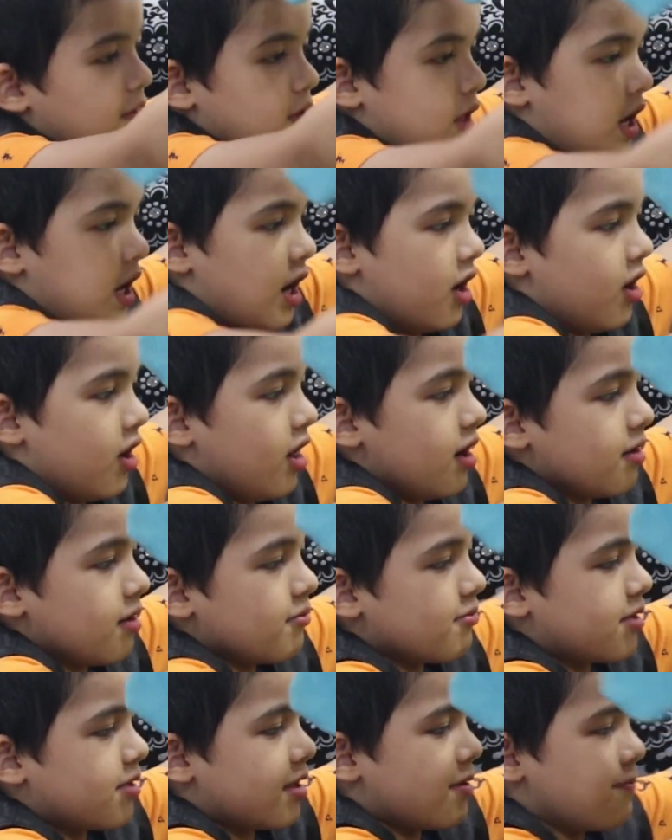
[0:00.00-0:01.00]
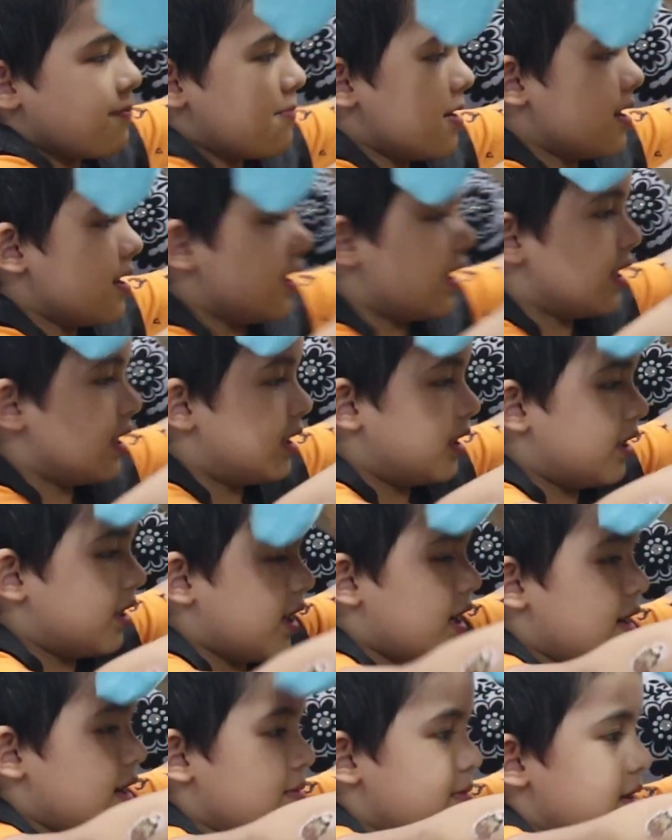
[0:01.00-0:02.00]
Now I'm keeping this
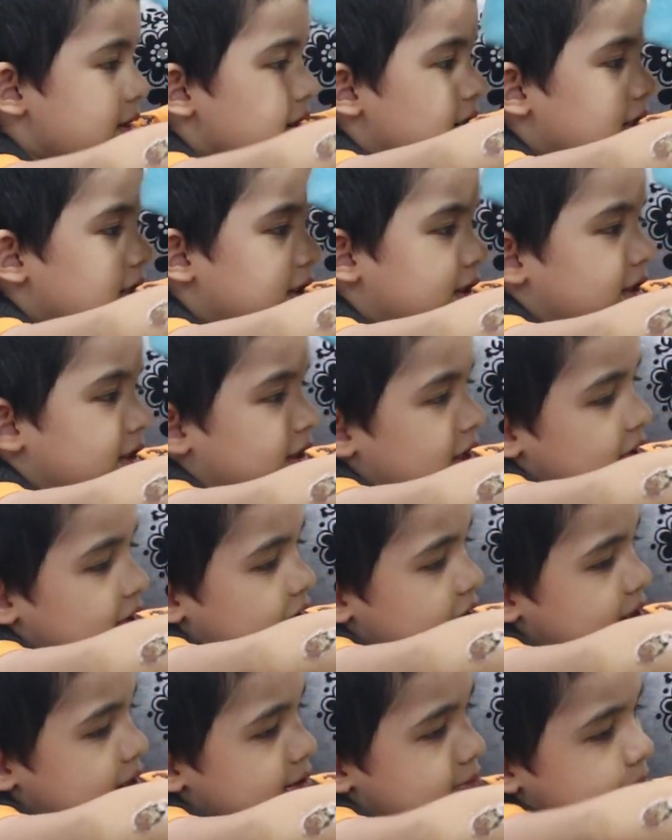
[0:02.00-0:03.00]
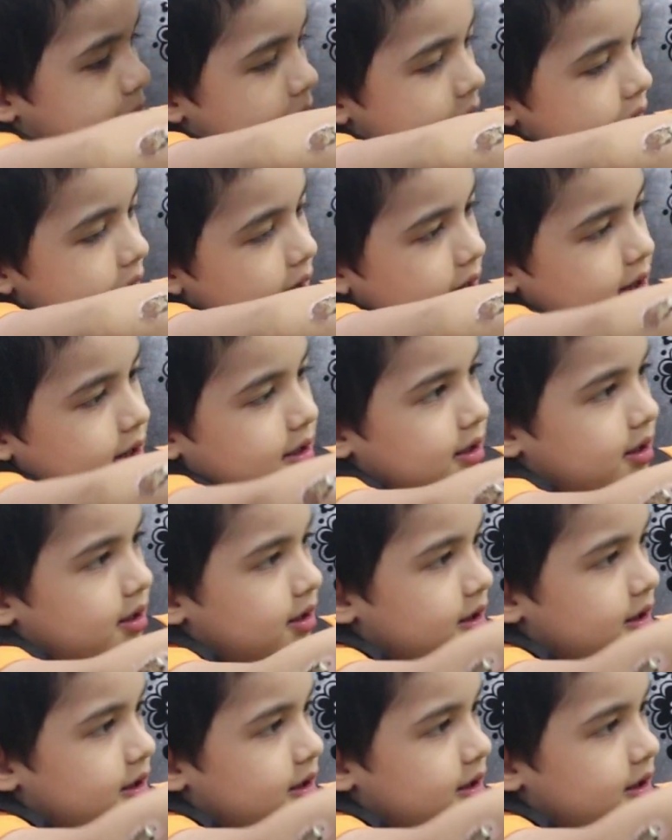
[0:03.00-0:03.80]
teddy bear inside this bag.